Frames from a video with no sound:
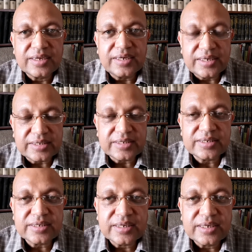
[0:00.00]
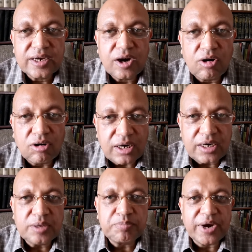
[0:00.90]
it has
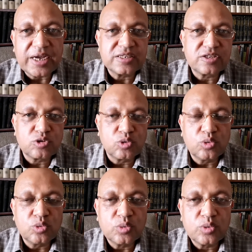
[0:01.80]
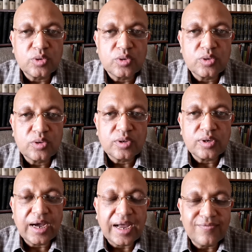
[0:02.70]
already passed through
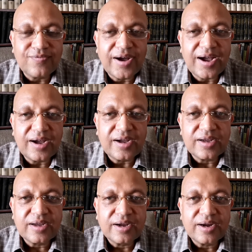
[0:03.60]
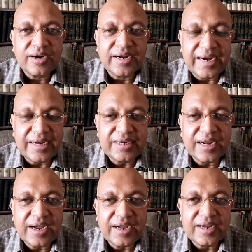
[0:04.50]
alpha,
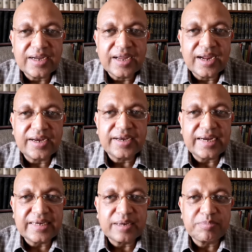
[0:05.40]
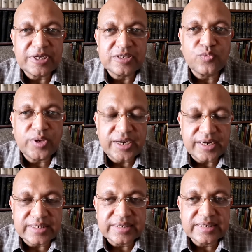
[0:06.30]
delta, and delta plus
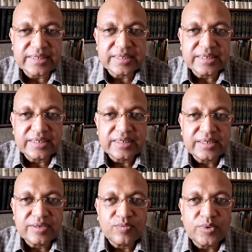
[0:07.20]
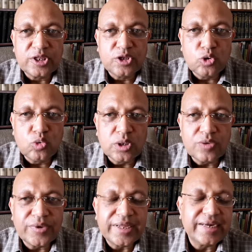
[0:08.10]
variants, with
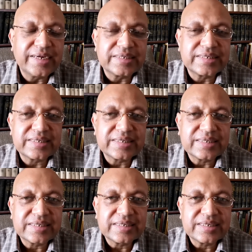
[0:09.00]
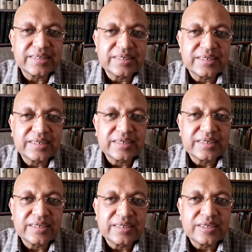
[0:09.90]
newer variants
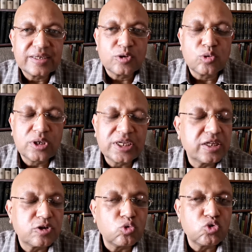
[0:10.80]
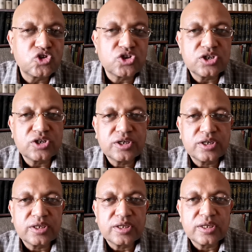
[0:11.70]
ruling the roost
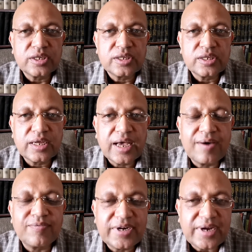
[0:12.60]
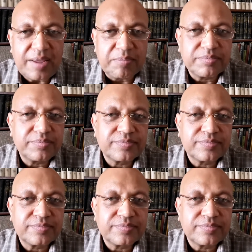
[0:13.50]
every time.